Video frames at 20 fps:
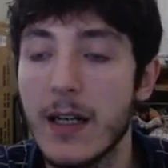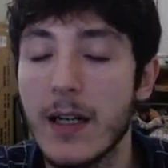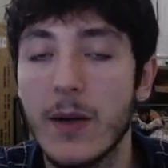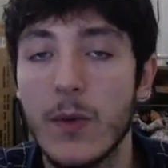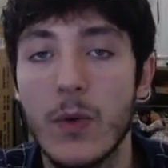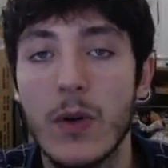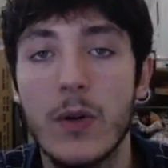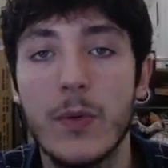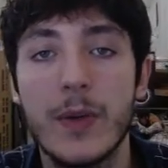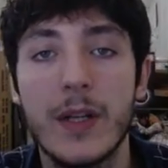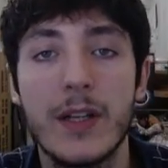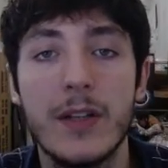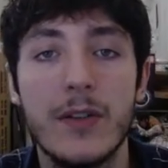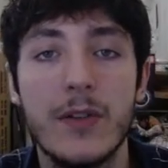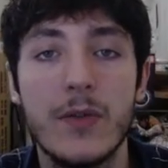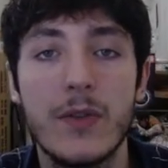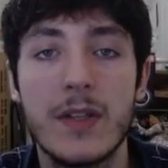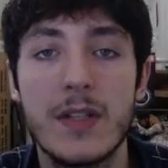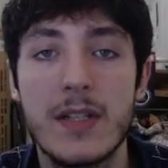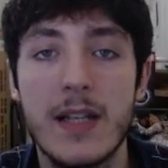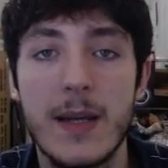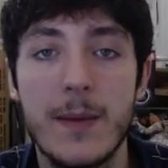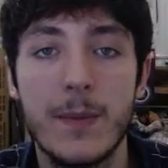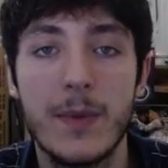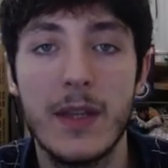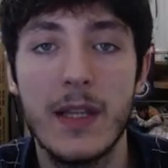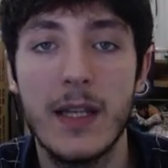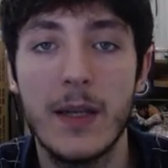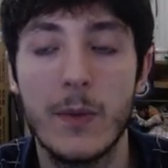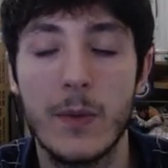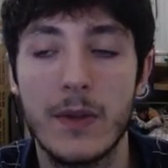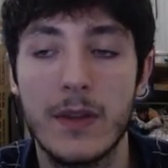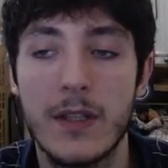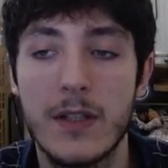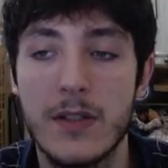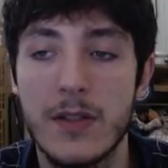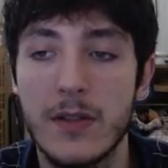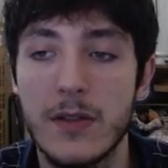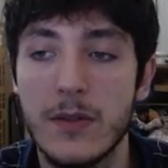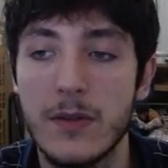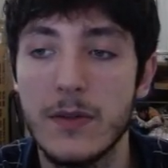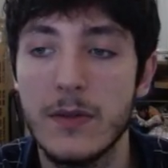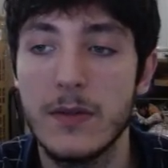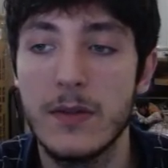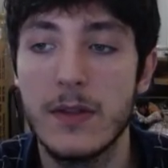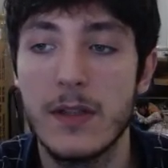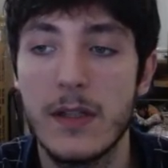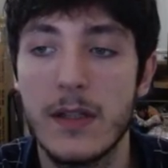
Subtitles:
Well, we could do the same thing with the two